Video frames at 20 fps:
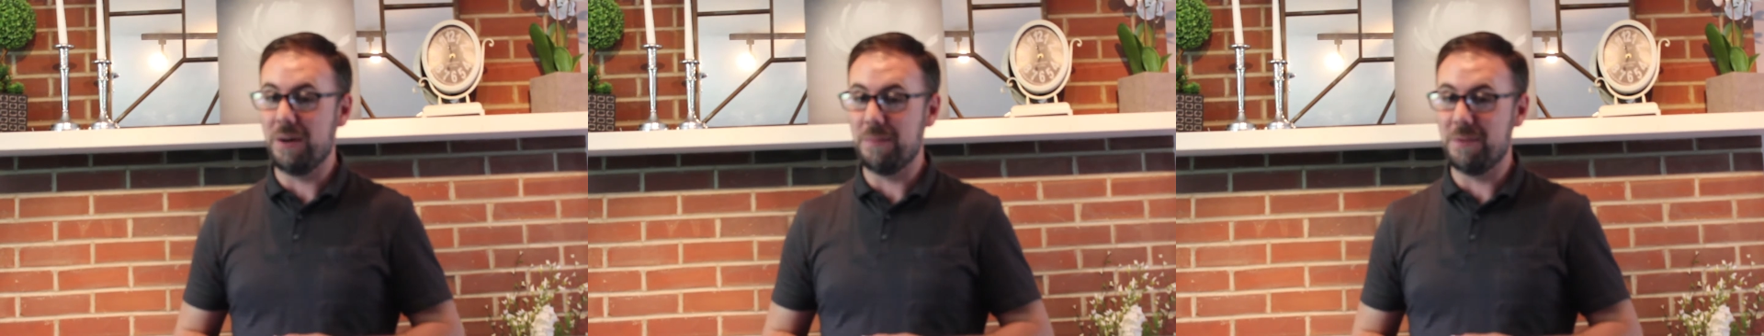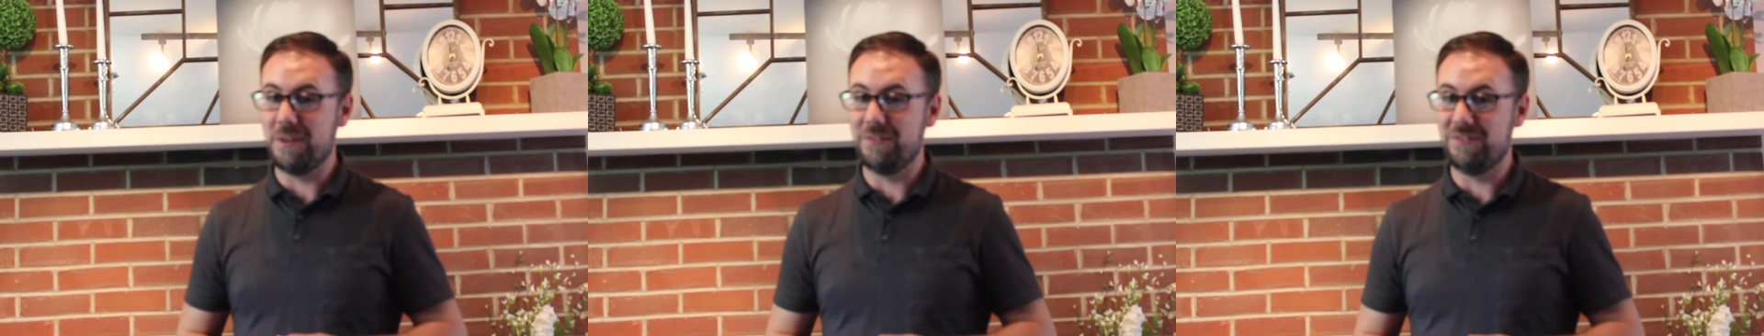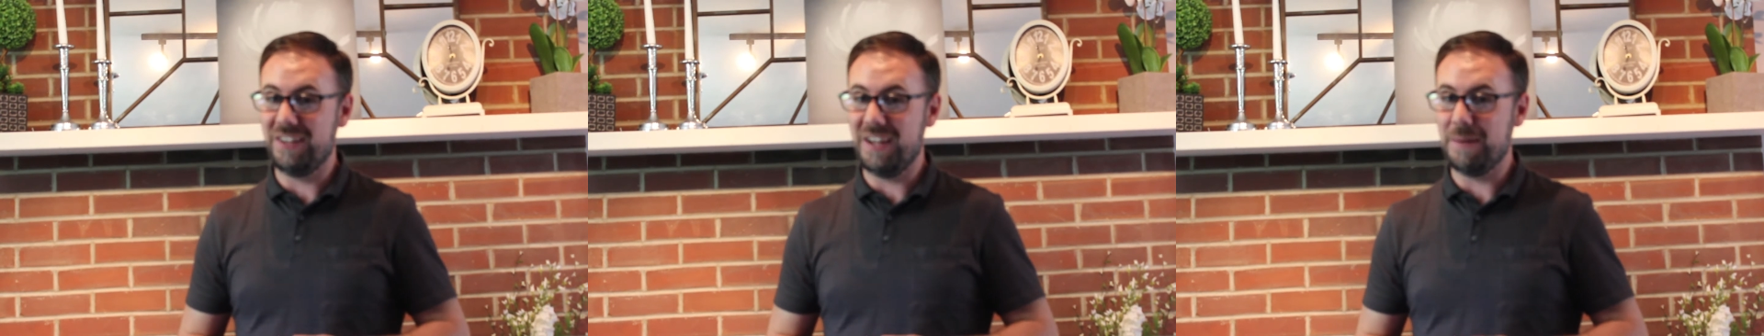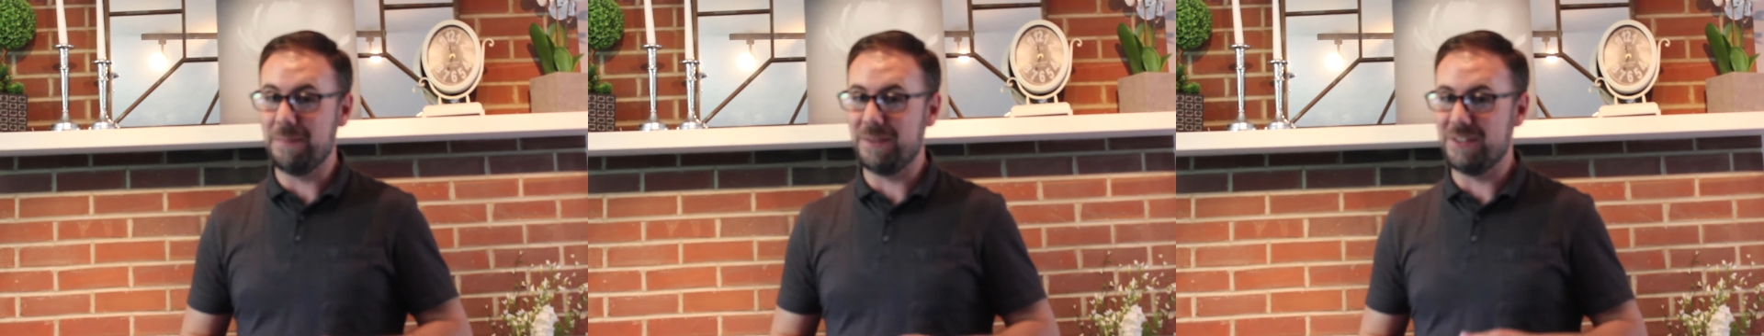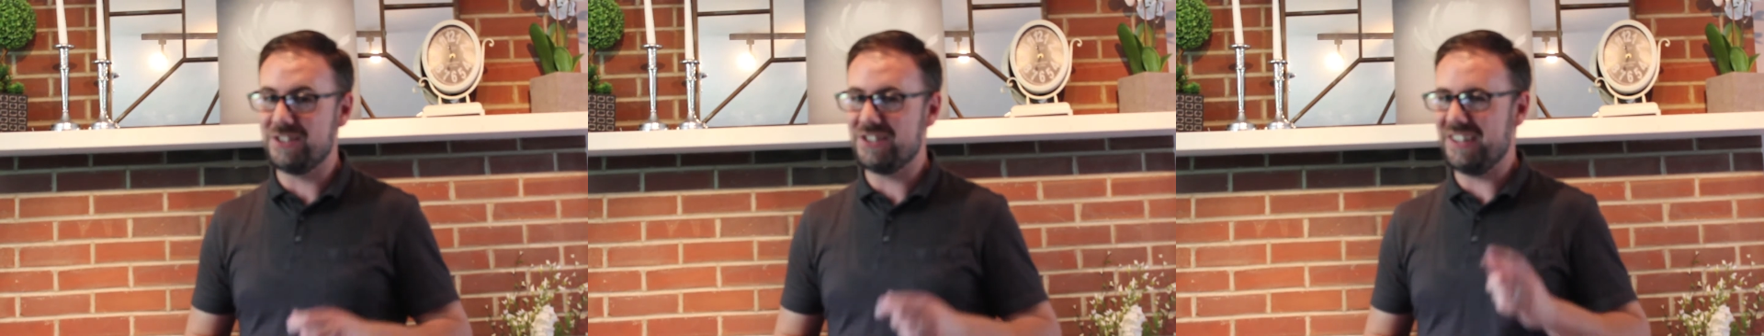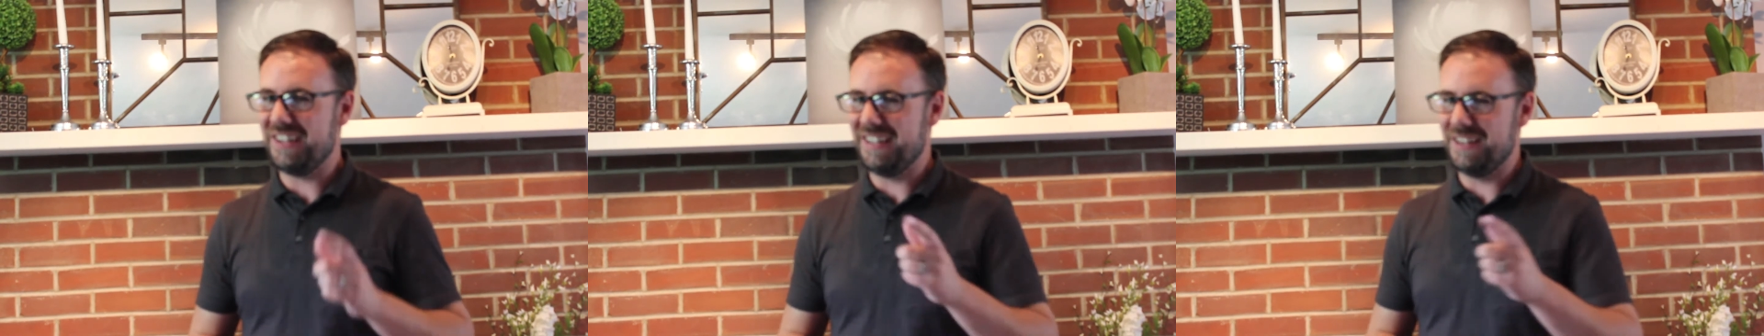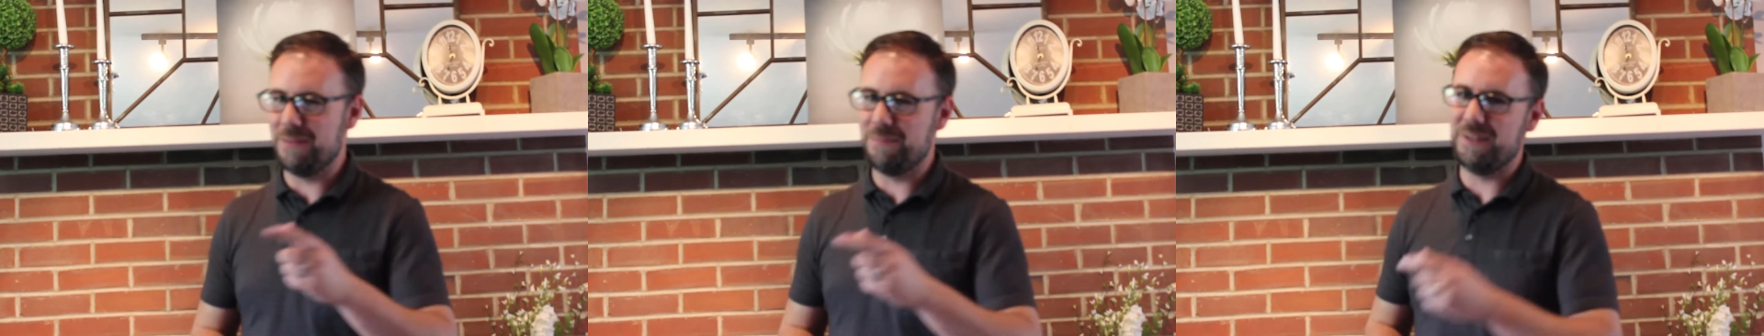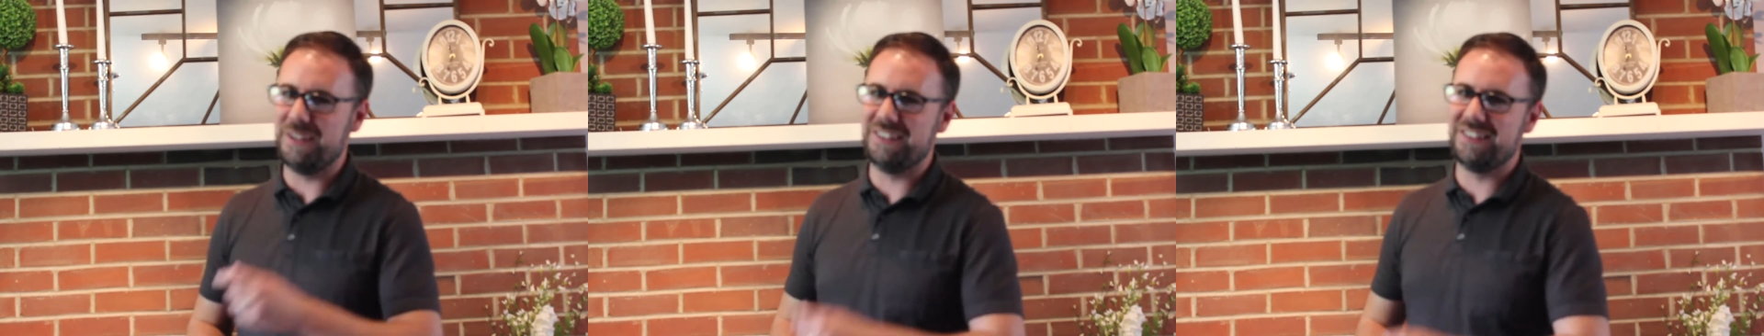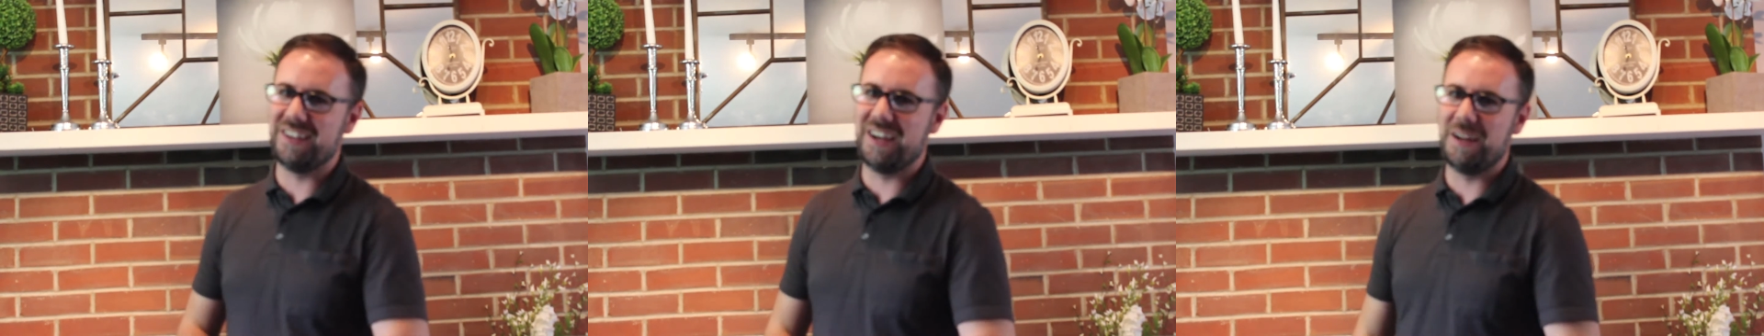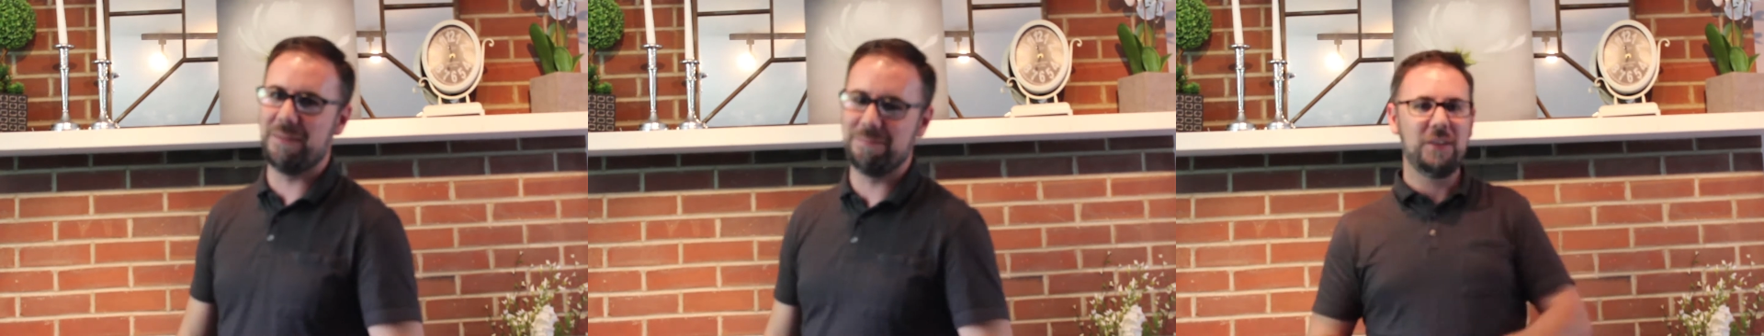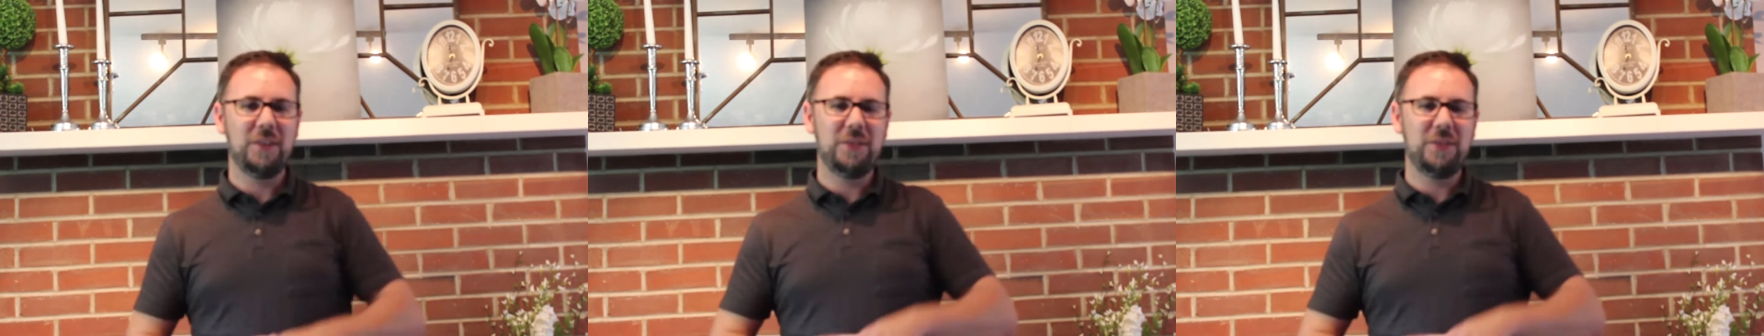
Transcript: a bit of damage in the meantime.